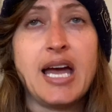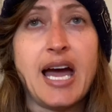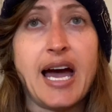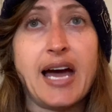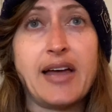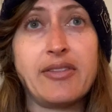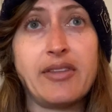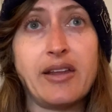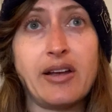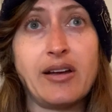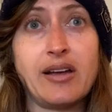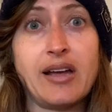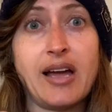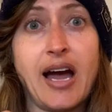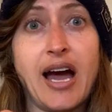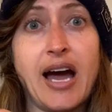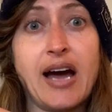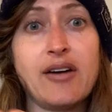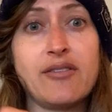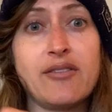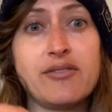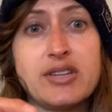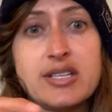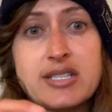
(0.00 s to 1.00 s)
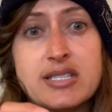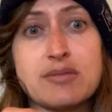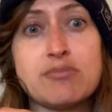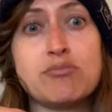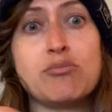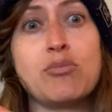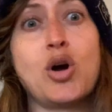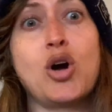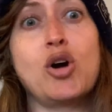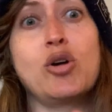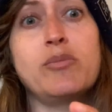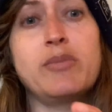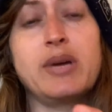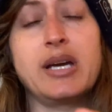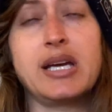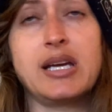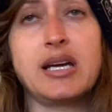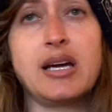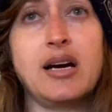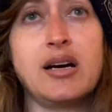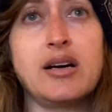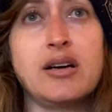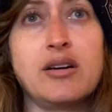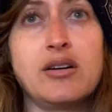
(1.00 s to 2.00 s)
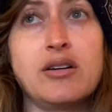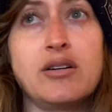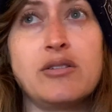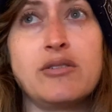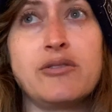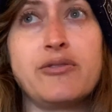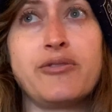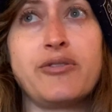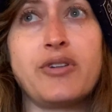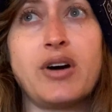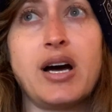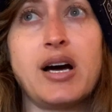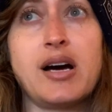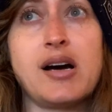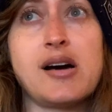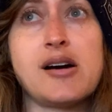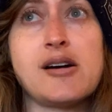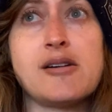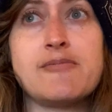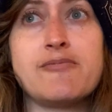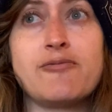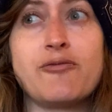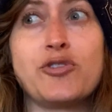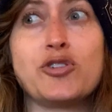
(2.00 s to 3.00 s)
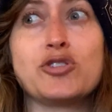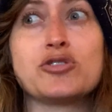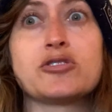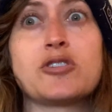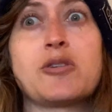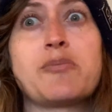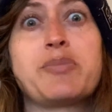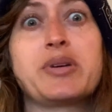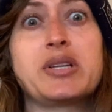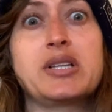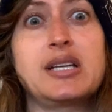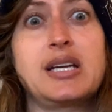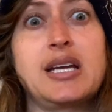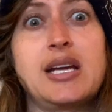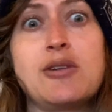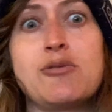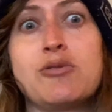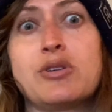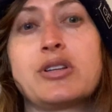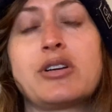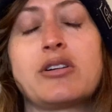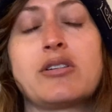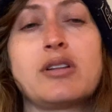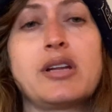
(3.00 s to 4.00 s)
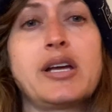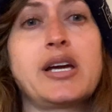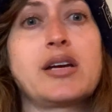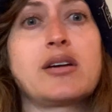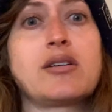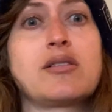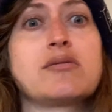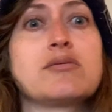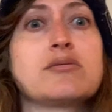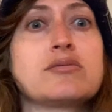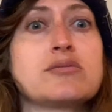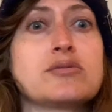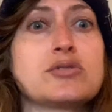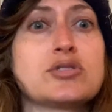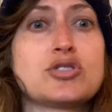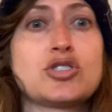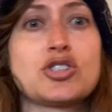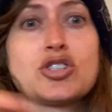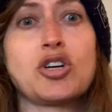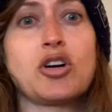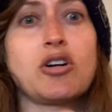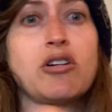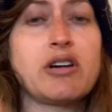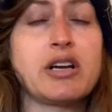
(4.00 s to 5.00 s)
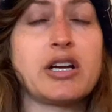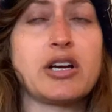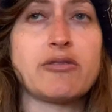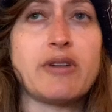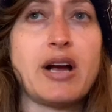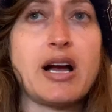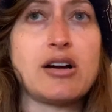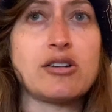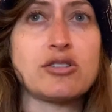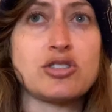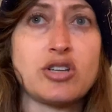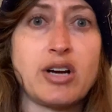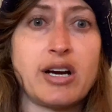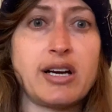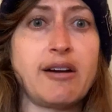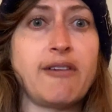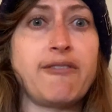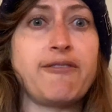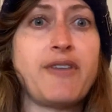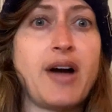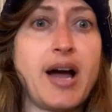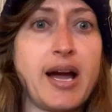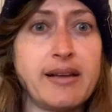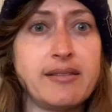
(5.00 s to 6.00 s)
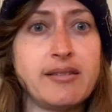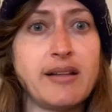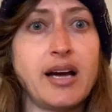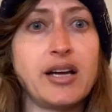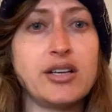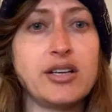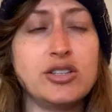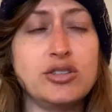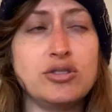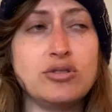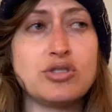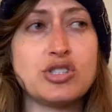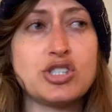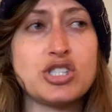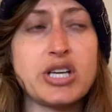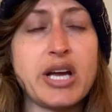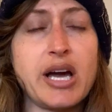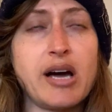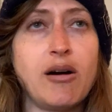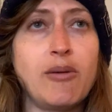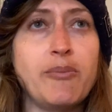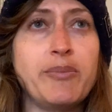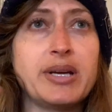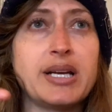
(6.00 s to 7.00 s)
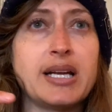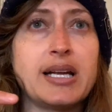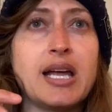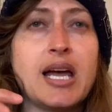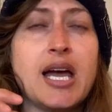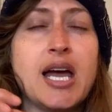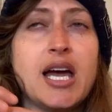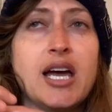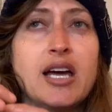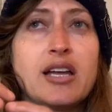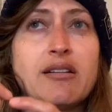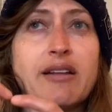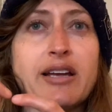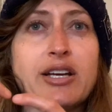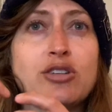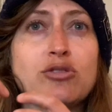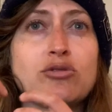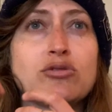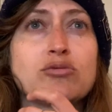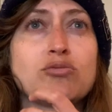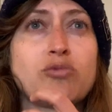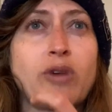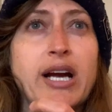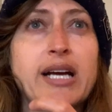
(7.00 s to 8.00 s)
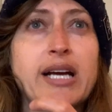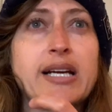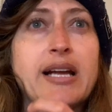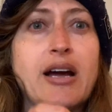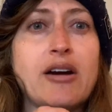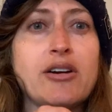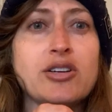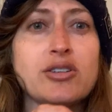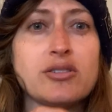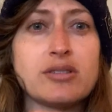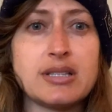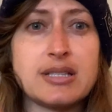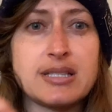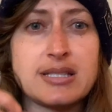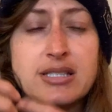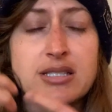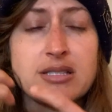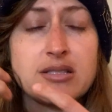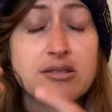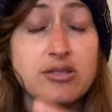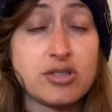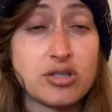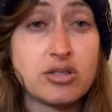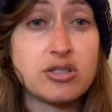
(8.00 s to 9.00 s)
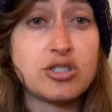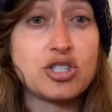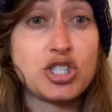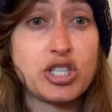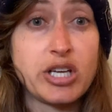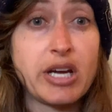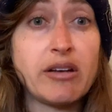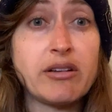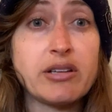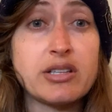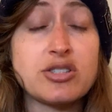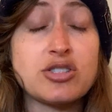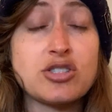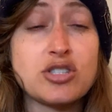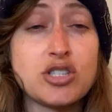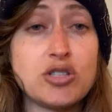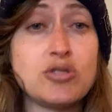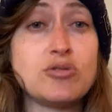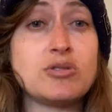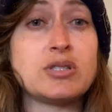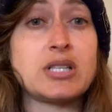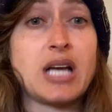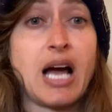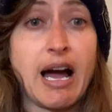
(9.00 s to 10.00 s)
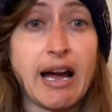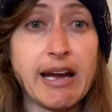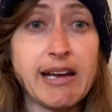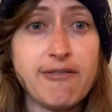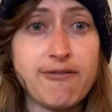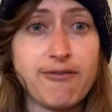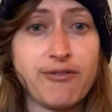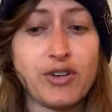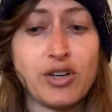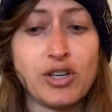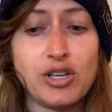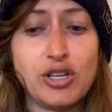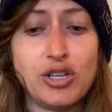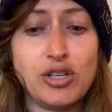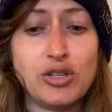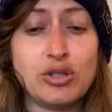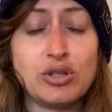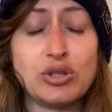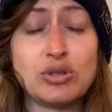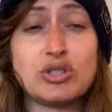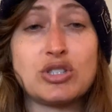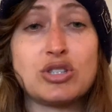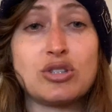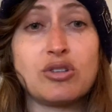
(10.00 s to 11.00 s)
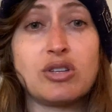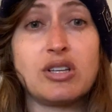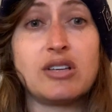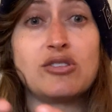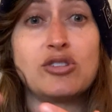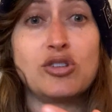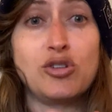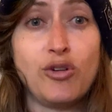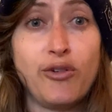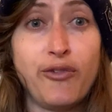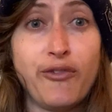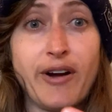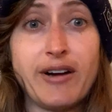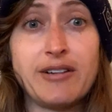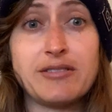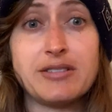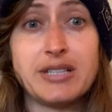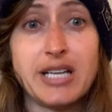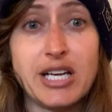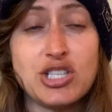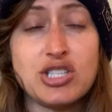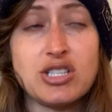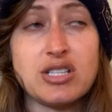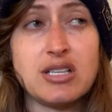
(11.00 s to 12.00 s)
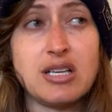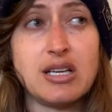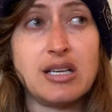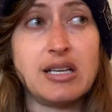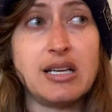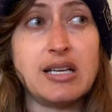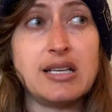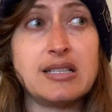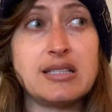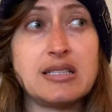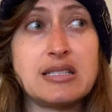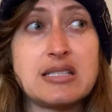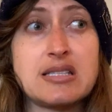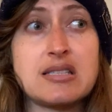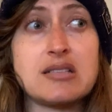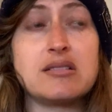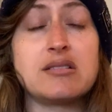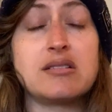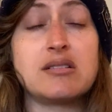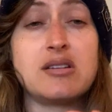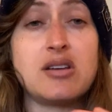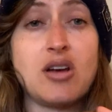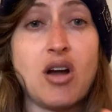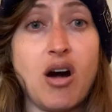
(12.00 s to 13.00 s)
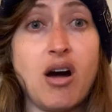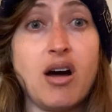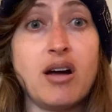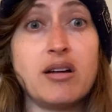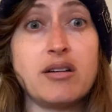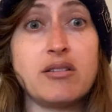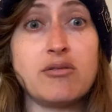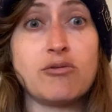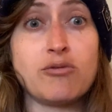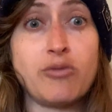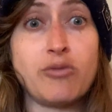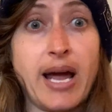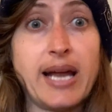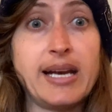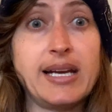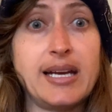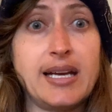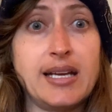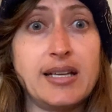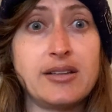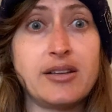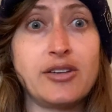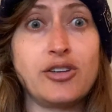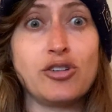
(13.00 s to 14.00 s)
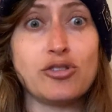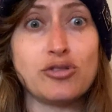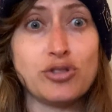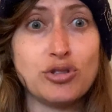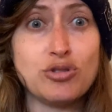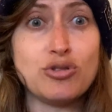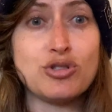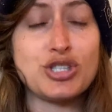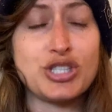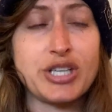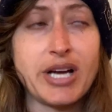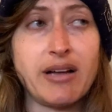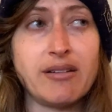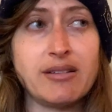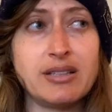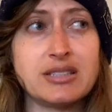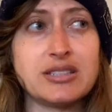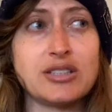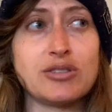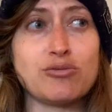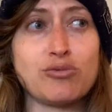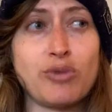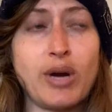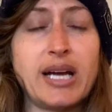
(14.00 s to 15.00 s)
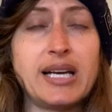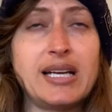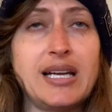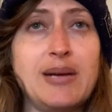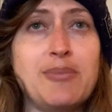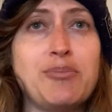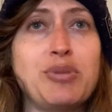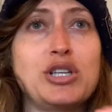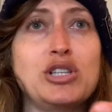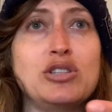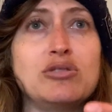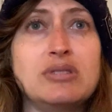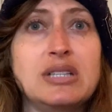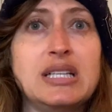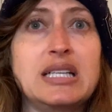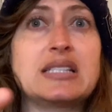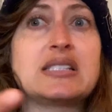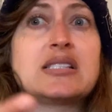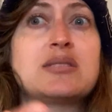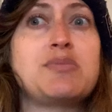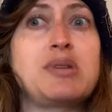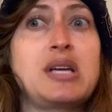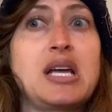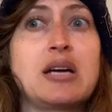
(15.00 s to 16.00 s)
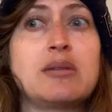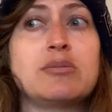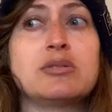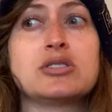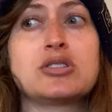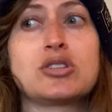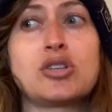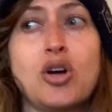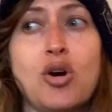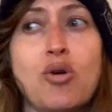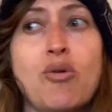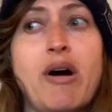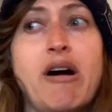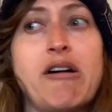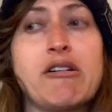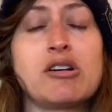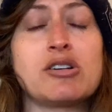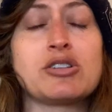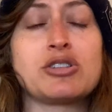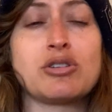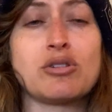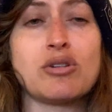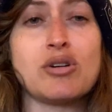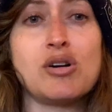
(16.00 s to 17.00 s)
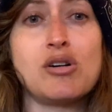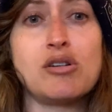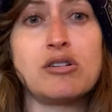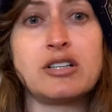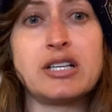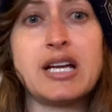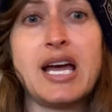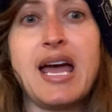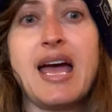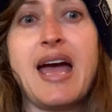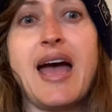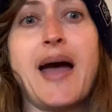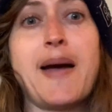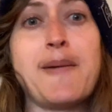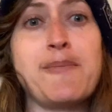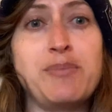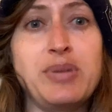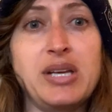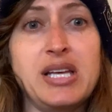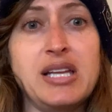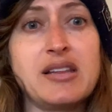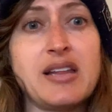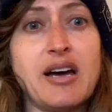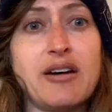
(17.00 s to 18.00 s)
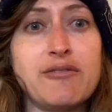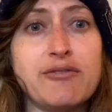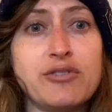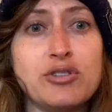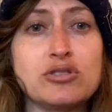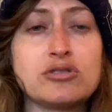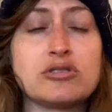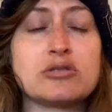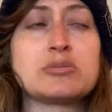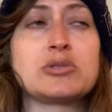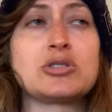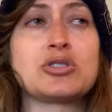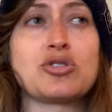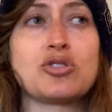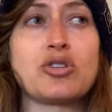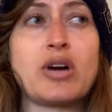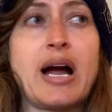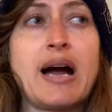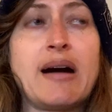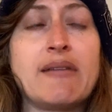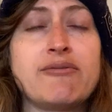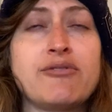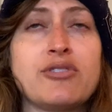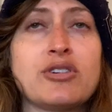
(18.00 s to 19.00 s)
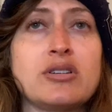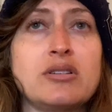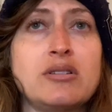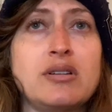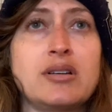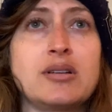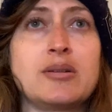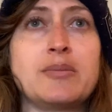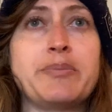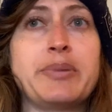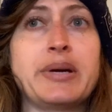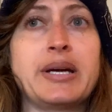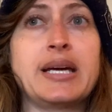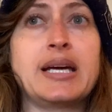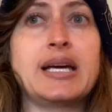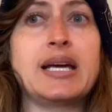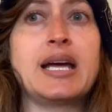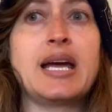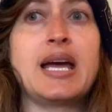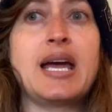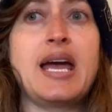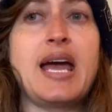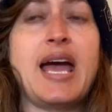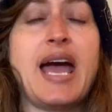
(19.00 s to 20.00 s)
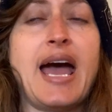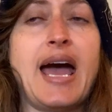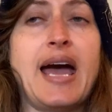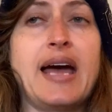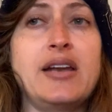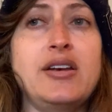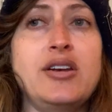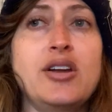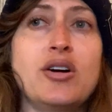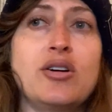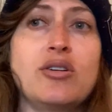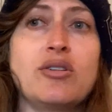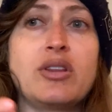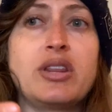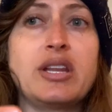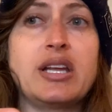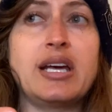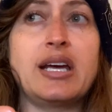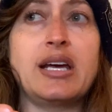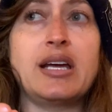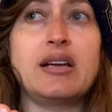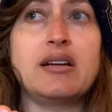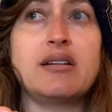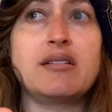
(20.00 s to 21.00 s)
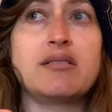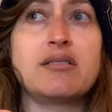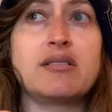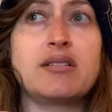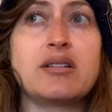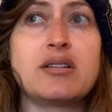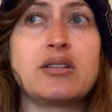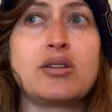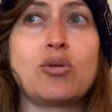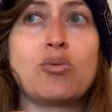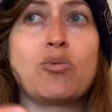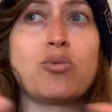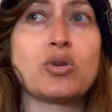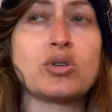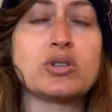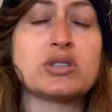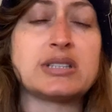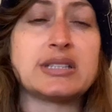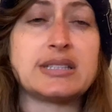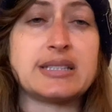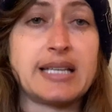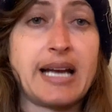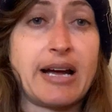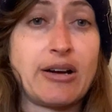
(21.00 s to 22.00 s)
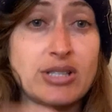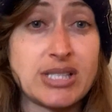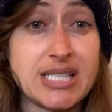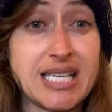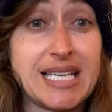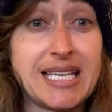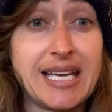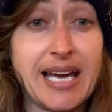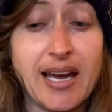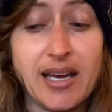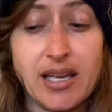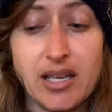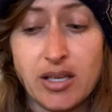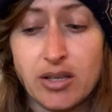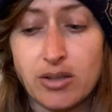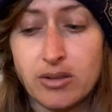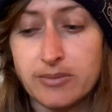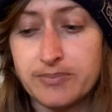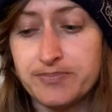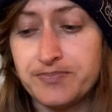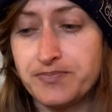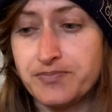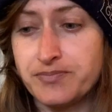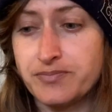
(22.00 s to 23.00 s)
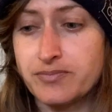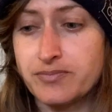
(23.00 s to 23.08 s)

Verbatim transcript: And they have this moment of um, vulnerability when they're like scurrying around trying to find that new shell. But it, like right now you're in this shell is too tight for you. So the new foundation is not ready, that your new shell isn't ready, but you need to be able to go out on your own and be that vulnerable crab for a little bit and know that the world isn't out to get you.